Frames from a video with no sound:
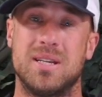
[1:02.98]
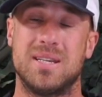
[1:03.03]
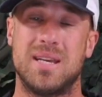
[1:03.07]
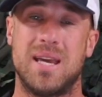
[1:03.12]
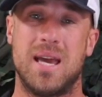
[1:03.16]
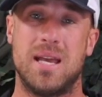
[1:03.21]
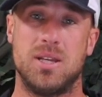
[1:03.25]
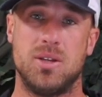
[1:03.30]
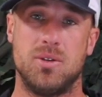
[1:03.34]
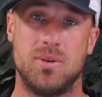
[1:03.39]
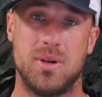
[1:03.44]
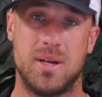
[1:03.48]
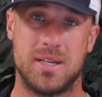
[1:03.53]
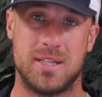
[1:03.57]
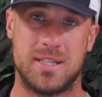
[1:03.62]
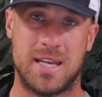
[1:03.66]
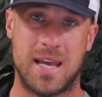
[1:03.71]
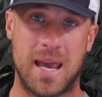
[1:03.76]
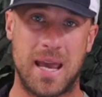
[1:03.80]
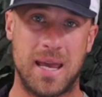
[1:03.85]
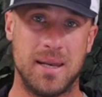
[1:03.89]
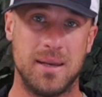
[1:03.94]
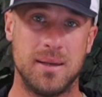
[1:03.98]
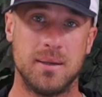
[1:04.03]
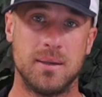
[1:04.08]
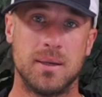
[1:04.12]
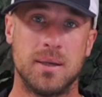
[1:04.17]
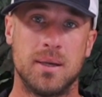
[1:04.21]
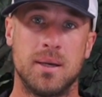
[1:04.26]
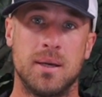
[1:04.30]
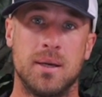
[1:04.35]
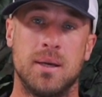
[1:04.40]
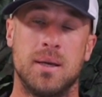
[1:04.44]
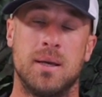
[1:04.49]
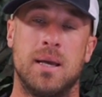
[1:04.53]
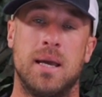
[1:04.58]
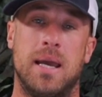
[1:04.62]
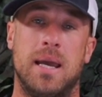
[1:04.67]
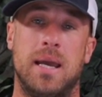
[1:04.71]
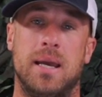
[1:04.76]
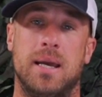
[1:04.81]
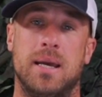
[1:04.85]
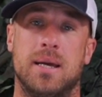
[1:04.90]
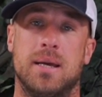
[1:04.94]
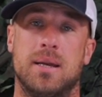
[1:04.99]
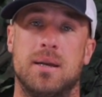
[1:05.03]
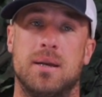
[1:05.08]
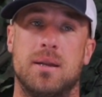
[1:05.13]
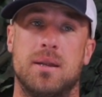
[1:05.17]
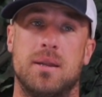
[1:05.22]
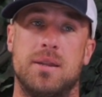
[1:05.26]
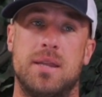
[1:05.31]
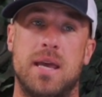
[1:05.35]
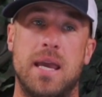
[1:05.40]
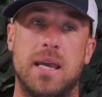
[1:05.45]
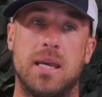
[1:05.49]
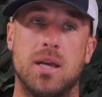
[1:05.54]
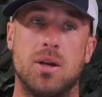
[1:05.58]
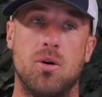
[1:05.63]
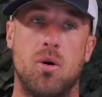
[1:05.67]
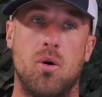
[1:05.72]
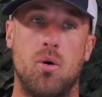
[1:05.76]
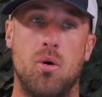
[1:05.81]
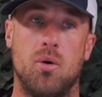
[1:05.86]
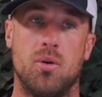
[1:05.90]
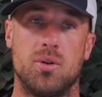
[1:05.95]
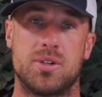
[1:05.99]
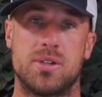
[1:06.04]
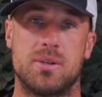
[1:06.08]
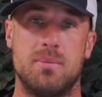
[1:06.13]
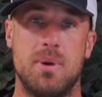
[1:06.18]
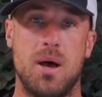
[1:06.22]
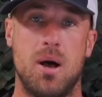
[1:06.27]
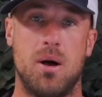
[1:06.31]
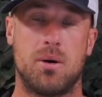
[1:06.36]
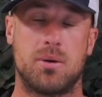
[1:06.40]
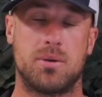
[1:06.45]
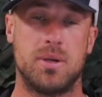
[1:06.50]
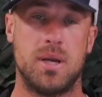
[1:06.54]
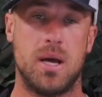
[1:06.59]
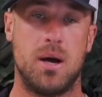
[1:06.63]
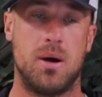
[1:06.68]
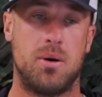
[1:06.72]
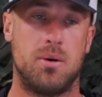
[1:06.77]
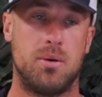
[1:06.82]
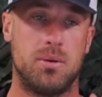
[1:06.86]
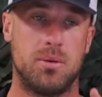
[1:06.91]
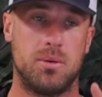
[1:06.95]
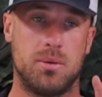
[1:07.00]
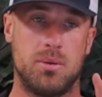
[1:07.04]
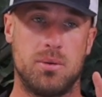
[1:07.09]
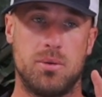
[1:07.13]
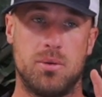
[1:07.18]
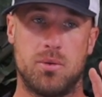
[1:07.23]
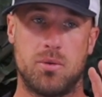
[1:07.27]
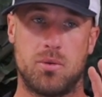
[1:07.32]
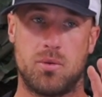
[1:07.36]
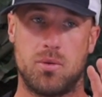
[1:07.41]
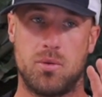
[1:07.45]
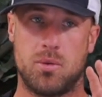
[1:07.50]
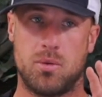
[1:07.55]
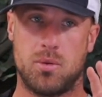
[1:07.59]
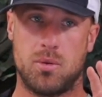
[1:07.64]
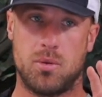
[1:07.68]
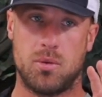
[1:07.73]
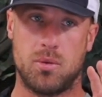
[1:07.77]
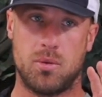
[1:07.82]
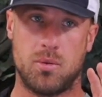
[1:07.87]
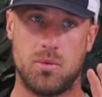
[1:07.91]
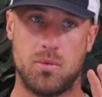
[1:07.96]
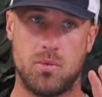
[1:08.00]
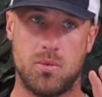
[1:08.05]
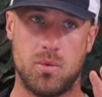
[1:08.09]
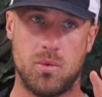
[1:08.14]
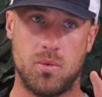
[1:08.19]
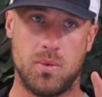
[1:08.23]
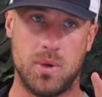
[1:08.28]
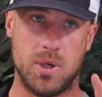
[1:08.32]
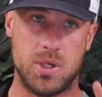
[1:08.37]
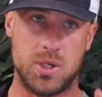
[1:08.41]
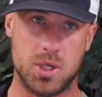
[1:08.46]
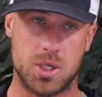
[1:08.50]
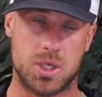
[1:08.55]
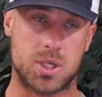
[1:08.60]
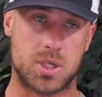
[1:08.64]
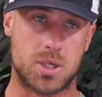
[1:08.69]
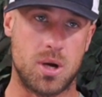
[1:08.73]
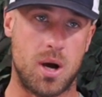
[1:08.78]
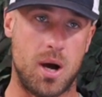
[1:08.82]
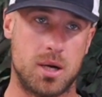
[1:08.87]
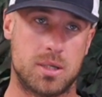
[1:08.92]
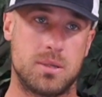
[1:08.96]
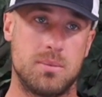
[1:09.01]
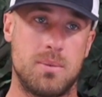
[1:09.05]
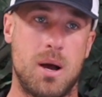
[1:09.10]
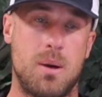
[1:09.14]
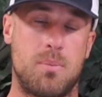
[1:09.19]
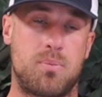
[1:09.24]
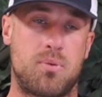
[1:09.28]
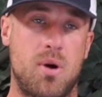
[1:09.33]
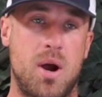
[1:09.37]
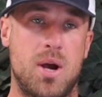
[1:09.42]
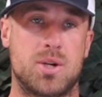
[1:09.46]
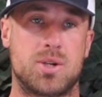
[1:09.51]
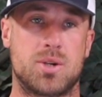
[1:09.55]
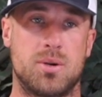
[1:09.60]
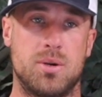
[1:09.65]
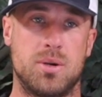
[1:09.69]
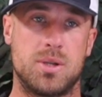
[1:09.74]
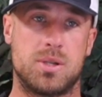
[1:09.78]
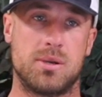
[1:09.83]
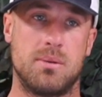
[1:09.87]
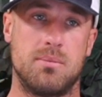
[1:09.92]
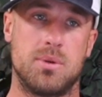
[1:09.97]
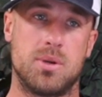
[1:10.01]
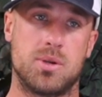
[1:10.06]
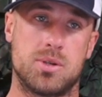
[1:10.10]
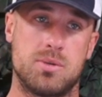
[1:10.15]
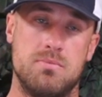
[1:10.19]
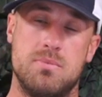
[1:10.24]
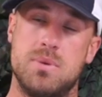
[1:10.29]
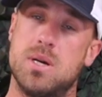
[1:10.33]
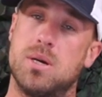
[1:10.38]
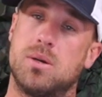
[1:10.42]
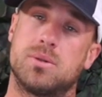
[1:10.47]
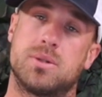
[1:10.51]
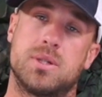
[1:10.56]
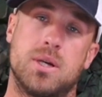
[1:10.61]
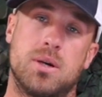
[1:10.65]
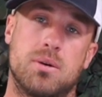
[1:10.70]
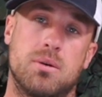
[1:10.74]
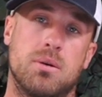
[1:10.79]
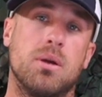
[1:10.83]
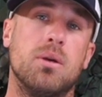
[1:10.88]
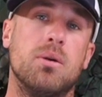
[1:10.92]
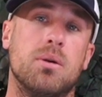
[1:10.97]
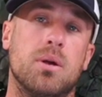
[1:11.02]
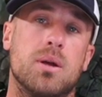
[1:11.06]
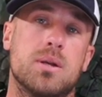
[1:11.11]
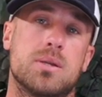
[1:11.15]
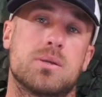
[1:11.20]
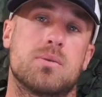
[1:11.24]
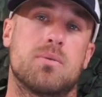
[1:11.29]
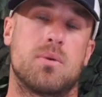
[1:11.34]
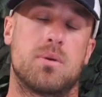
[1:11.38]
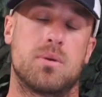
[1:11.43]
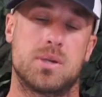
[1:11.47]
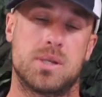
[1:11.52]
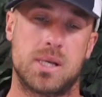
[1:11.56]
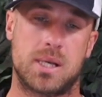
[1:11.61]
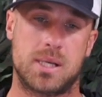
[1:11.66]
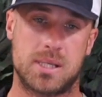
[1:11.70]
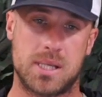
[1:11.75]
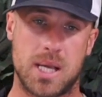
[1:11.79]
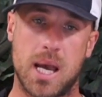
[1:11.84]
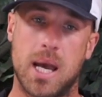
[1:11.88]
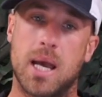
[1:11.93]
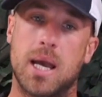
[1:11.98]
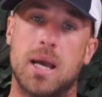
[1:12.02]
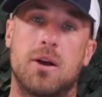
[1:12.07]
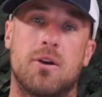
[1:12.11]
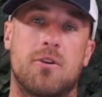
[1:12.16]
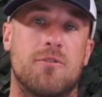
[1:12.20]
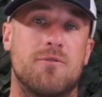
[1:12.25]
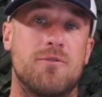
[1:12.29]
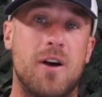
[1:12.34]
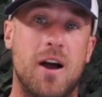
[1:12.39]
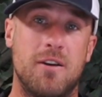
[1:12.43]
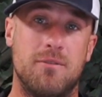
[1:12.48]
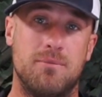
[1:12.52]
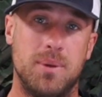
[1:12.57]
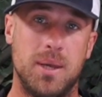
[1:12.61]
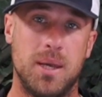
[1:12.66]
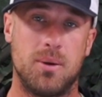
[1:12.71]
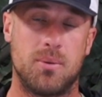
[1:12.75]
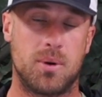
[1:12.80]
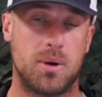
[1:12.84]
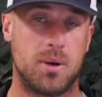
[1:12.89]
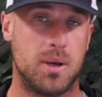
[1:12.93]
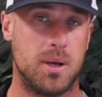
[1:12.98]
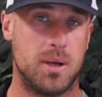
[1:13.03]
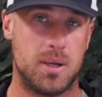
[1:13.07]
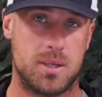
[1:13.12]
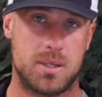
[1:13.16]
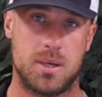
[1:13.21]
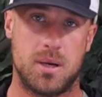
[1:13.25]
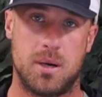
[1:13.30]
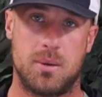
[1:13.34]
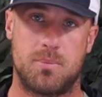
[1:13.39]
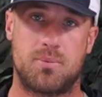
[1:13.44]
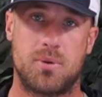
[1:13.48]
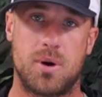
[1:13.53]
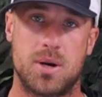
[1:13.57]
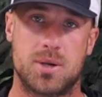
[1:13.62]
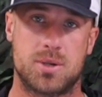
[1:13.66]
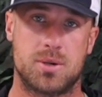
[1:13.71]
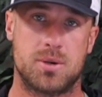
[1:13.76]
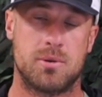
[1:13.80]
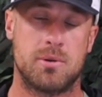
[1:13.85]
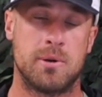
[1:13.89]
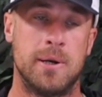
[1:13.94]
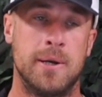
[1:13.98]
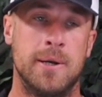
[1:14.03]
and Unit 10, and they can hold some elk. Now, we just talked about pressure in some of those middle tier units, or 6A or 5B, where you're getting a ton of pressure.